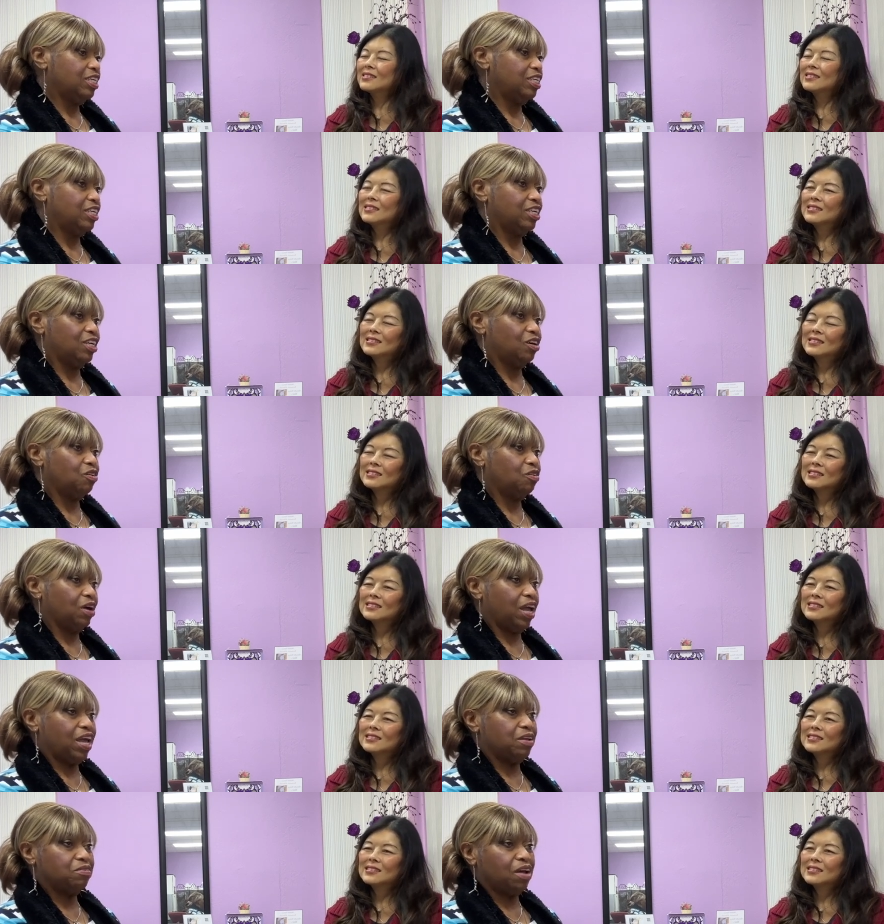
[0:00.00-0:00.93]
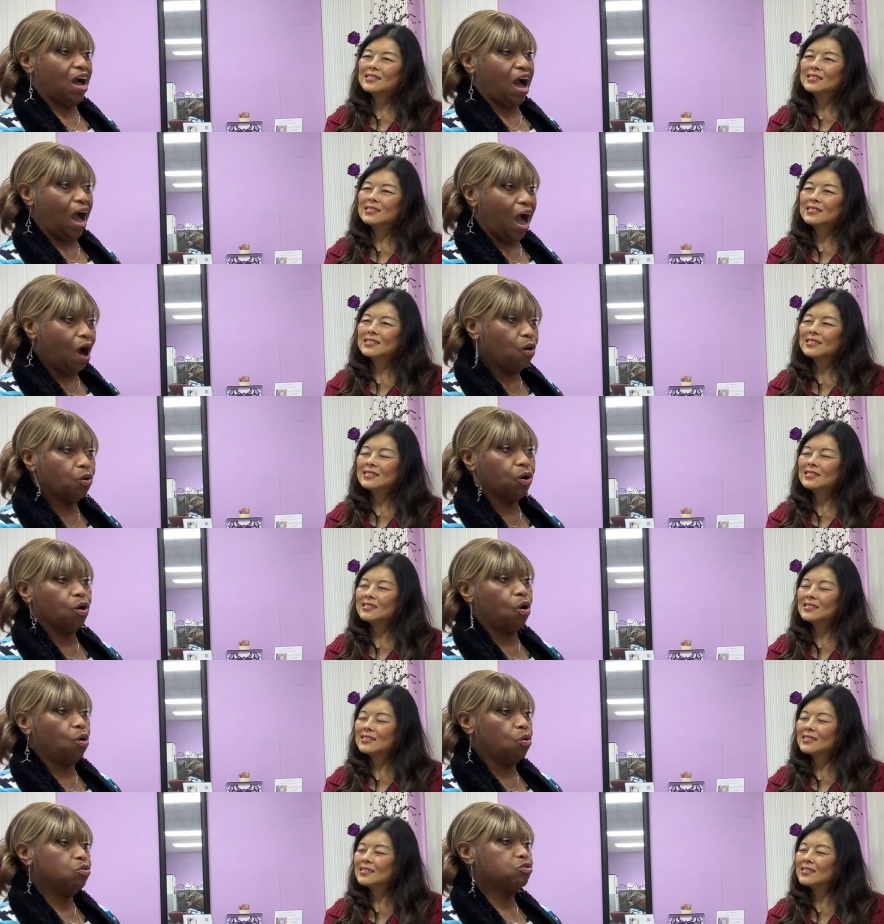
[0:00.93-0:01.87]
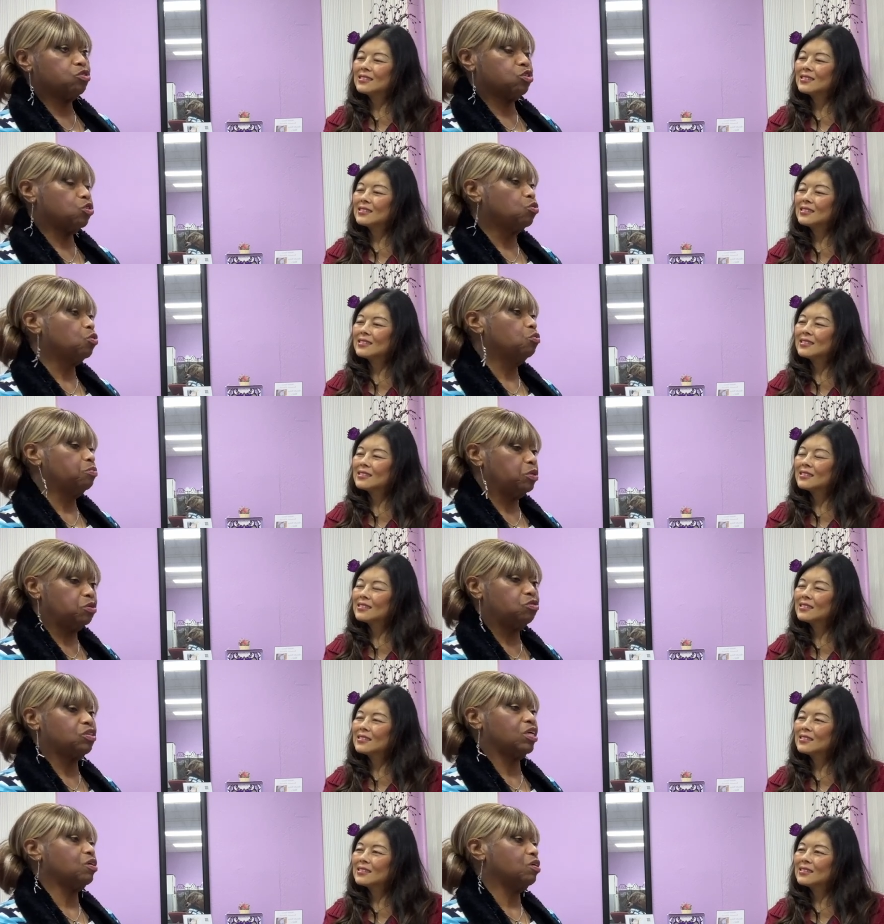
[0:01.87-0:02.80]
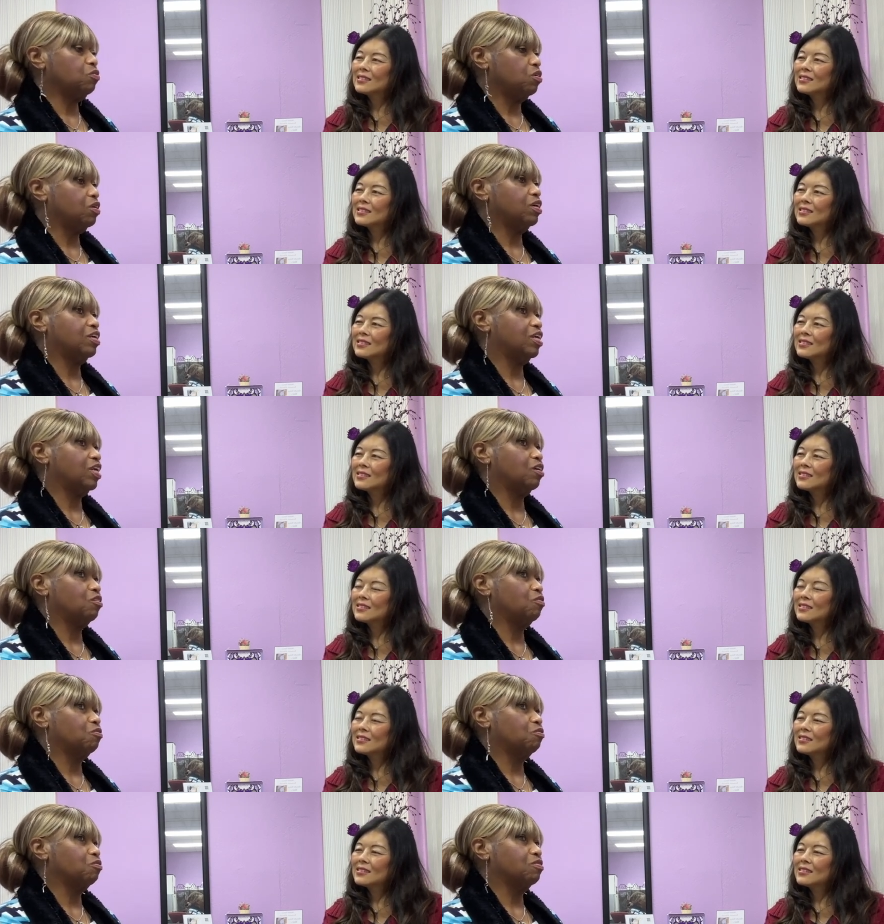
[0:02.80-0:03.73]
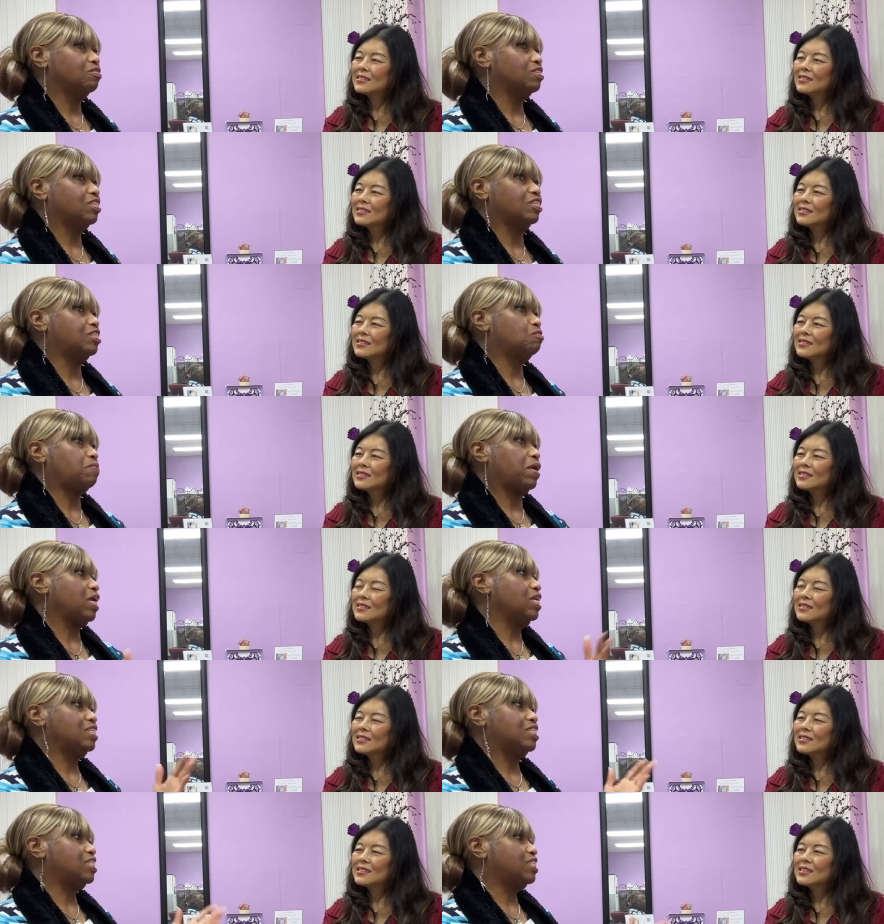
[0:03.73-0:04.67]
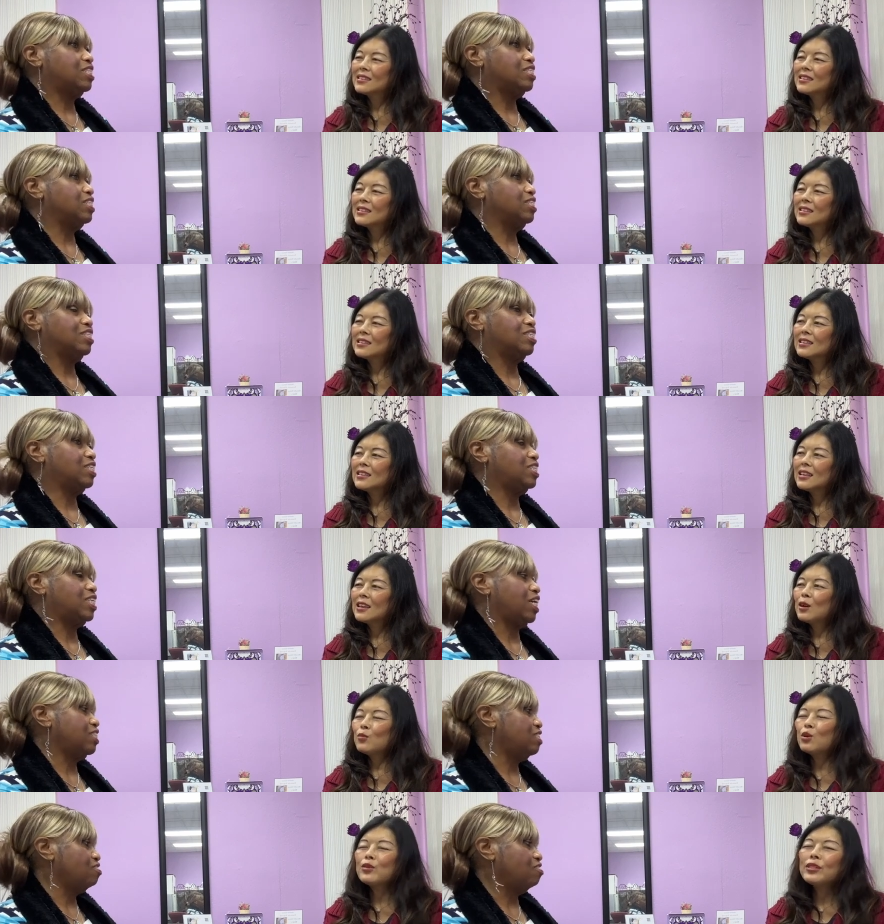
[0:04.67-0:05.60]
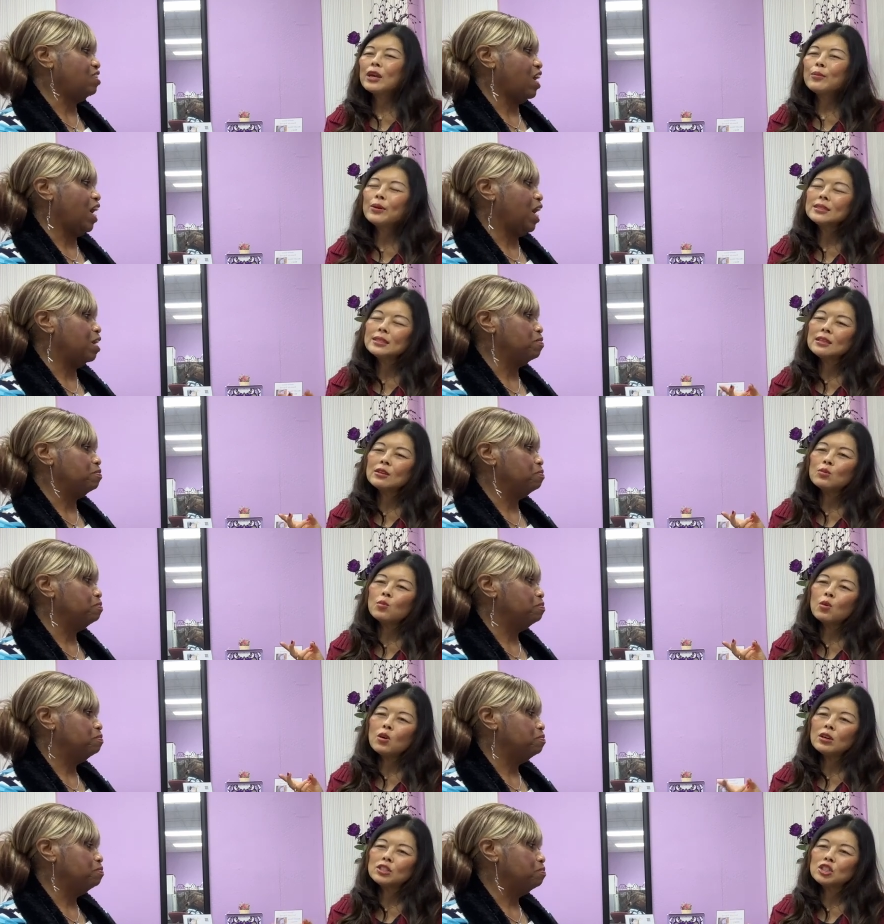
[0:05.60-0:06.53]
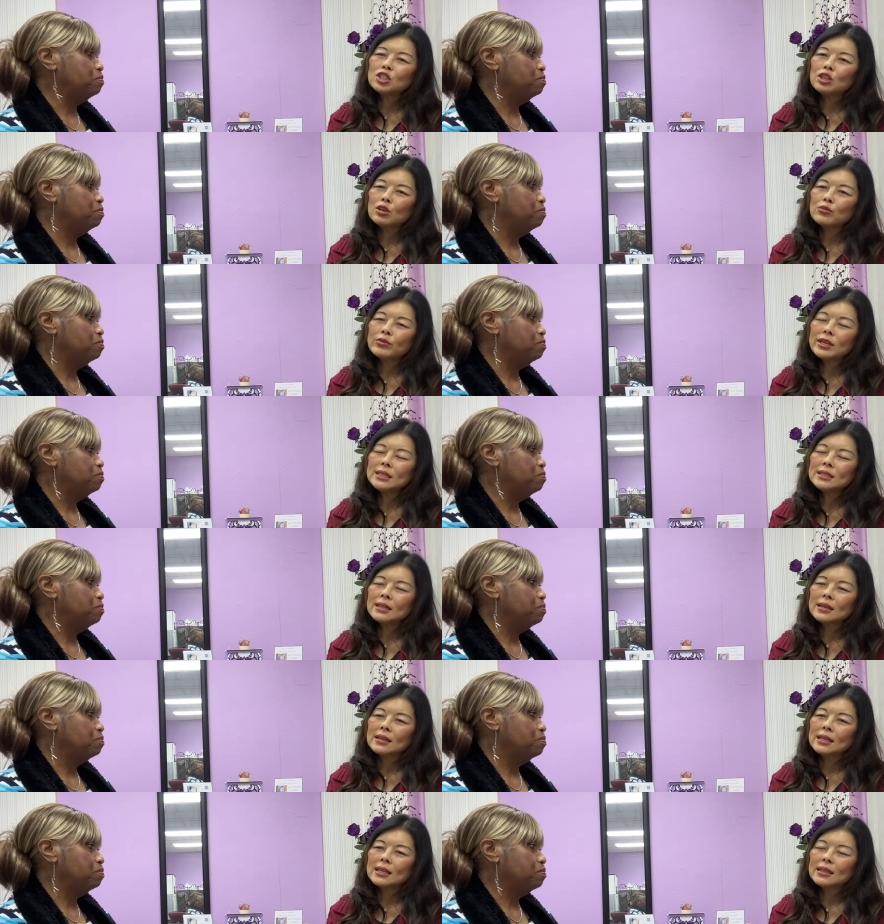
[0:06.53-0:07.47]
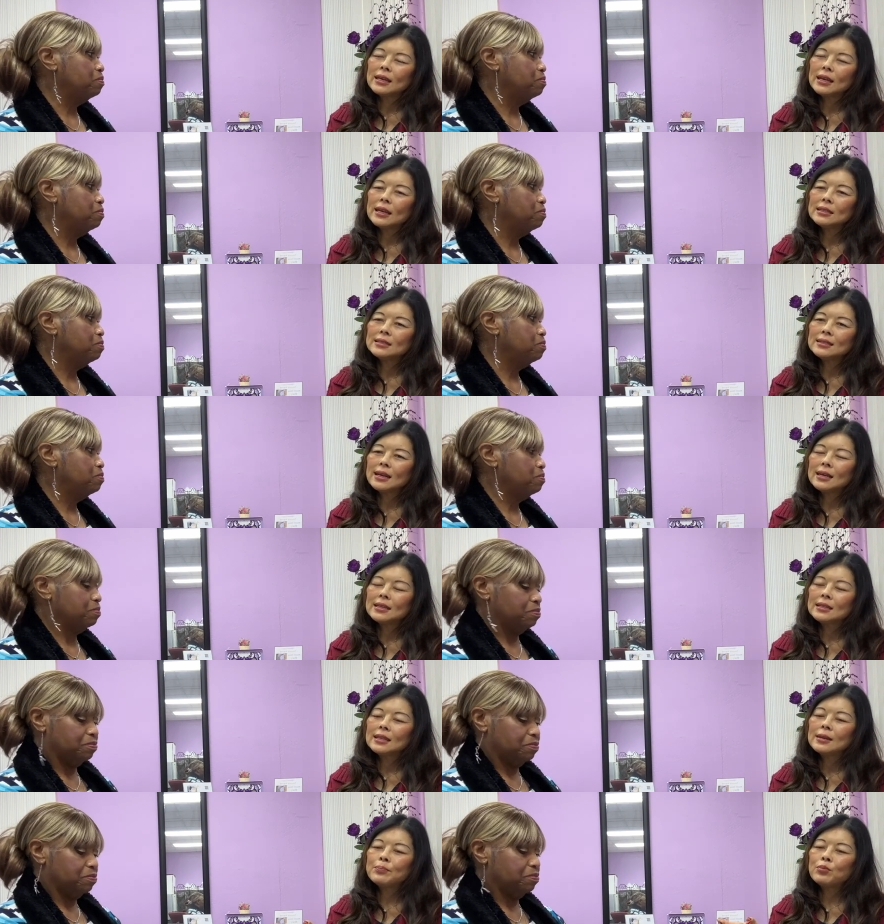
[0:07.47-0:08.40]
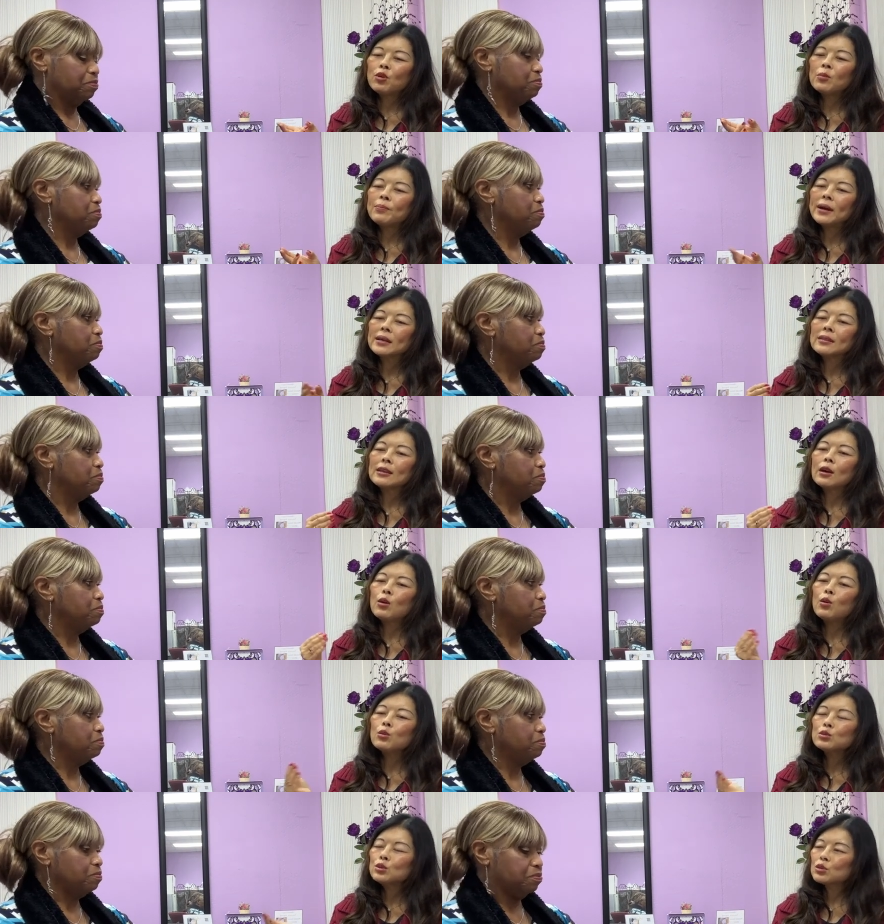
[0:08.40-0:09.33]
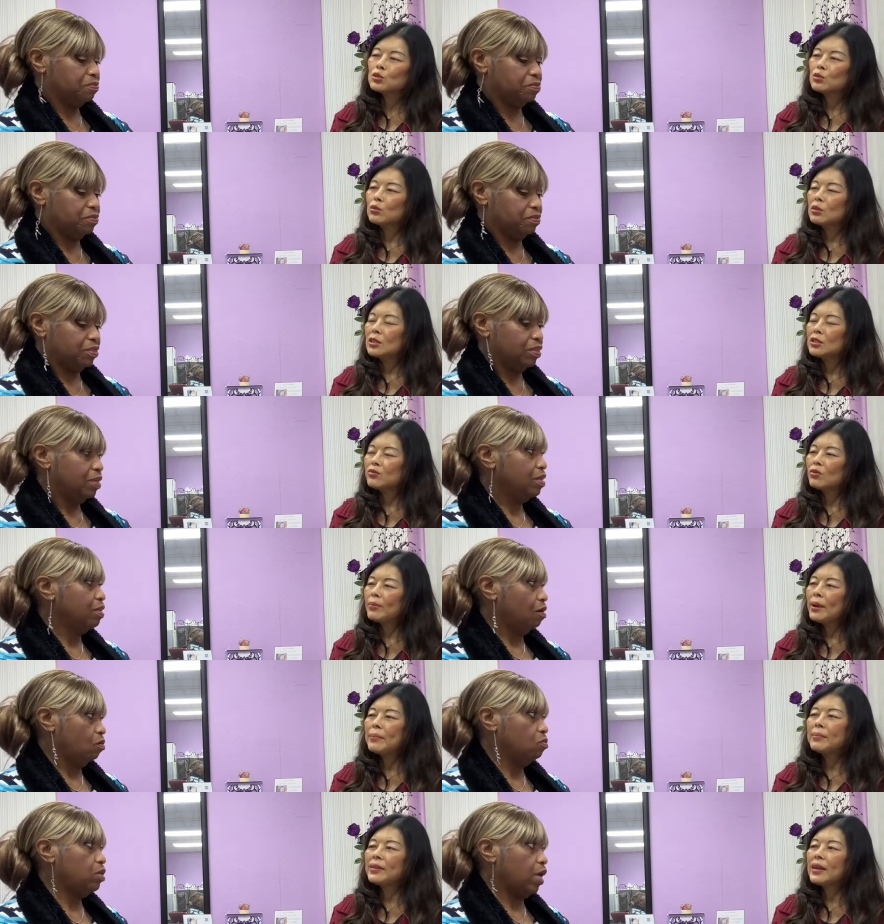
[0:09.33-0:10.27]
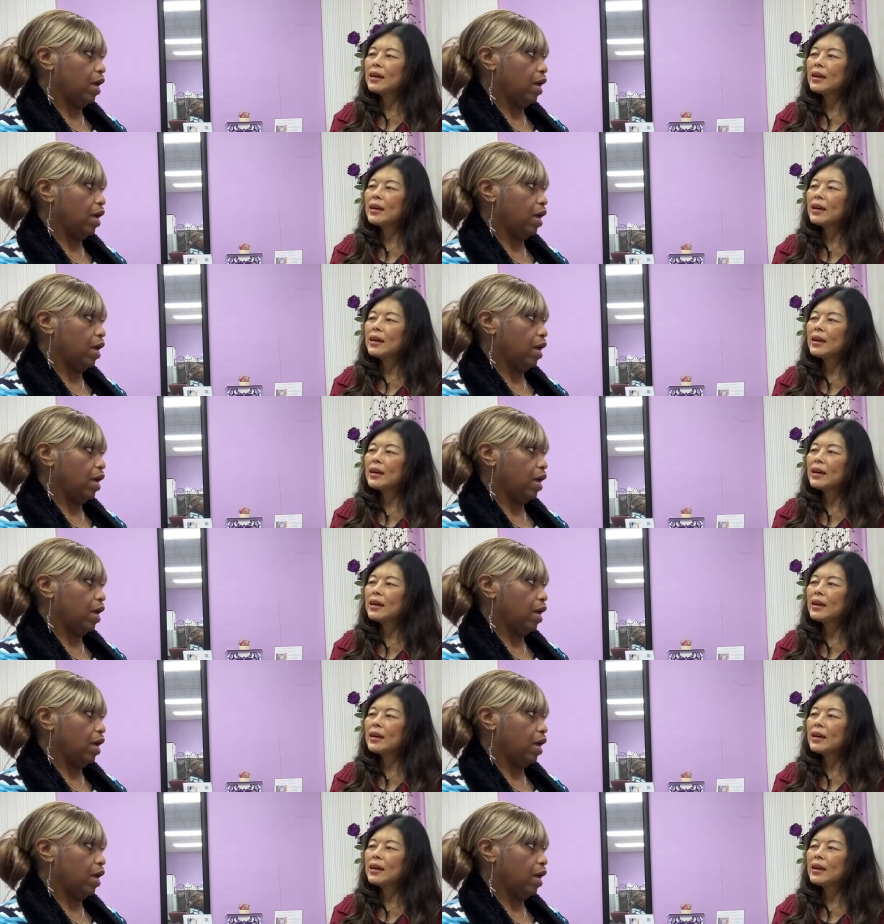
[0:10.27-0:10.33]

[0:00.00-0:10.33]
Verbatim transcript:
Speaker 1: you know, and our old school music just spans the test Well, there time. was an
Speaker 2: award show recently they had done, and they brought back the old schoolers. Remember oh, yeah.